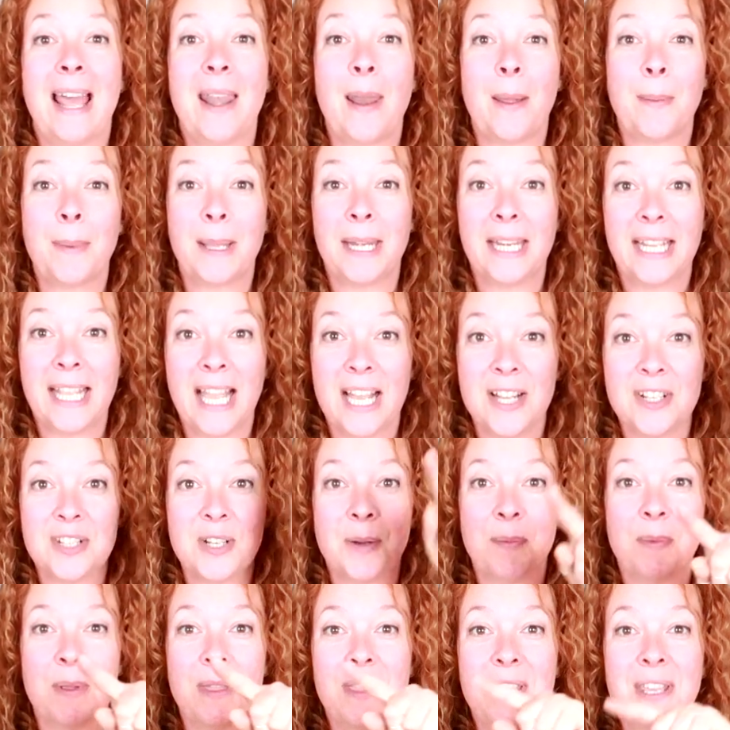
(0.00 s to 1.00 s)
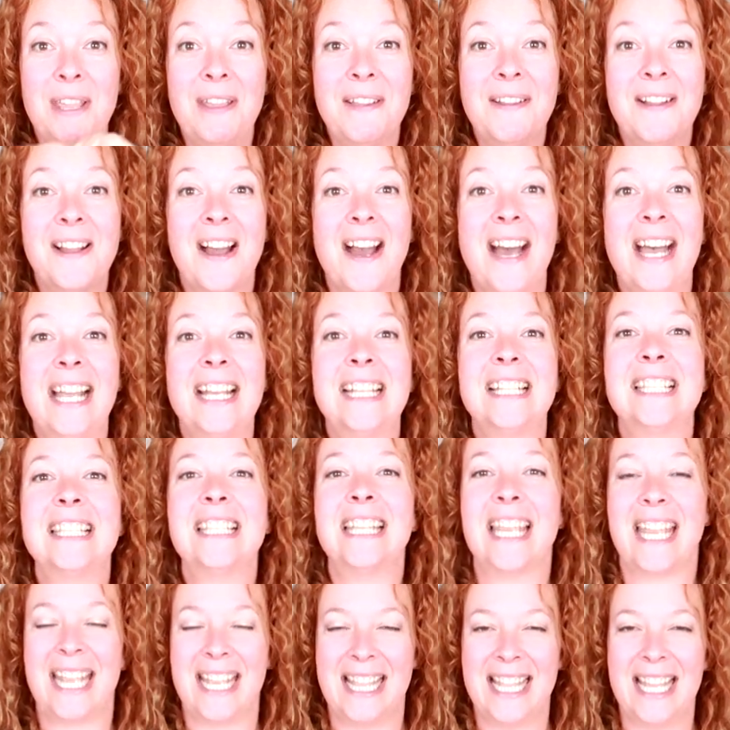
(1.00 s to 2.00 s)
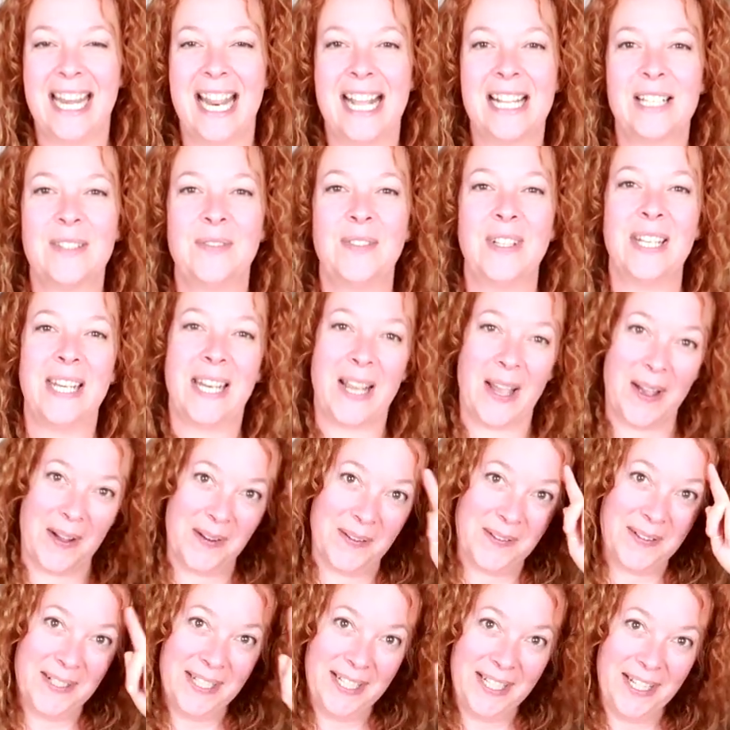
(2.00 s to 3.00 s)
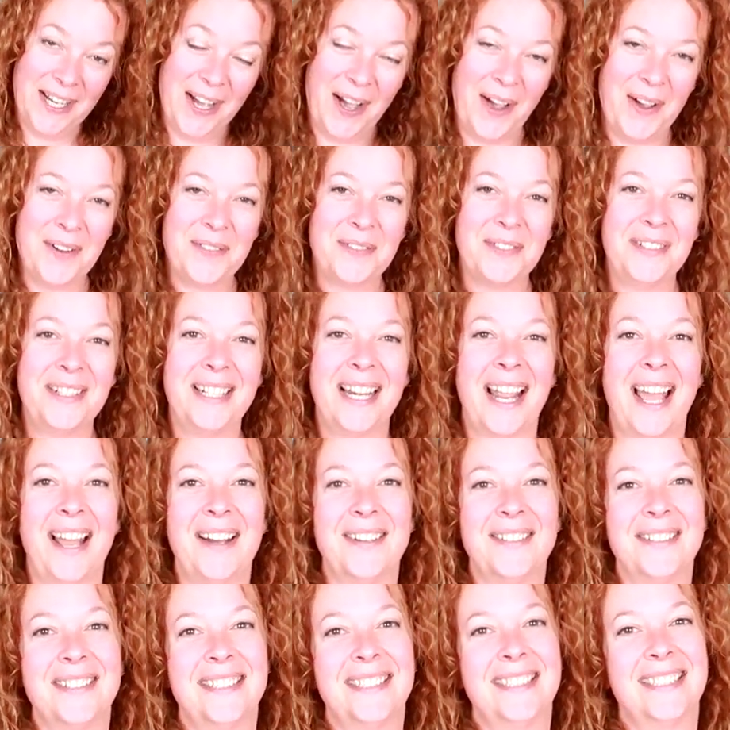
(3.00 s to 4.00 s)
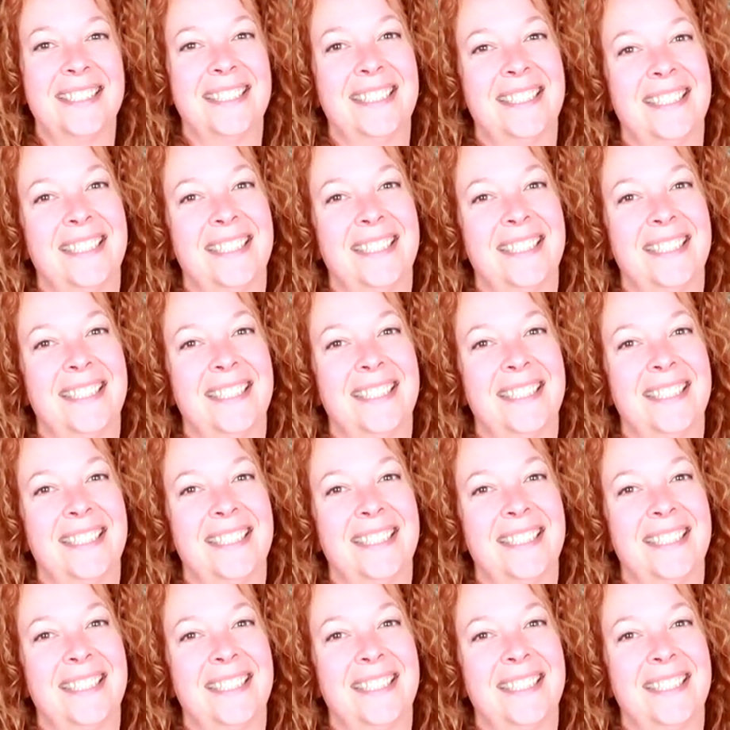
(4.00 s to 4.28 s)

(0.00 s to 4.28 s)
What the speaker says: and I'm going to catch up with you guys in the next video. Over and out.